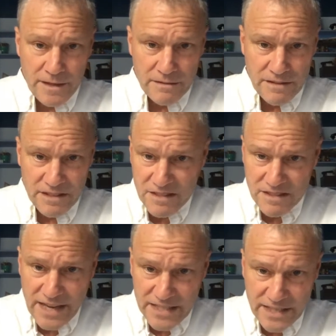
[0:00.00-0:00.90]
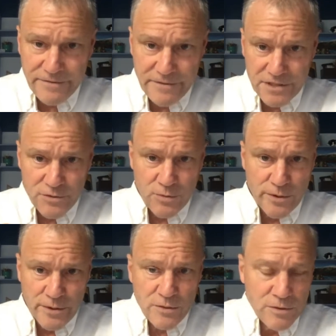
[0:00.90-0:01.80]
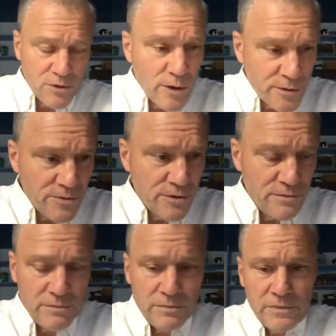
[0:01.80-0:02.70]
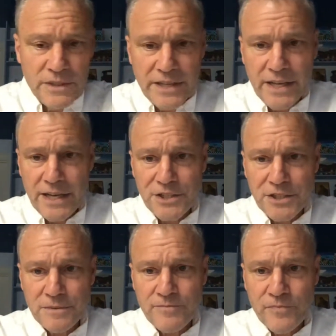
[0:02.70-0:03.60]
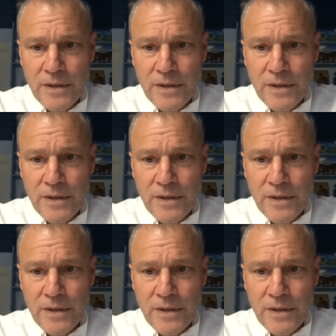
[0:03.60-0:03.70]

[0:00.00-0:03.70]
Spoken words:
this is as if this were courtroom litigation,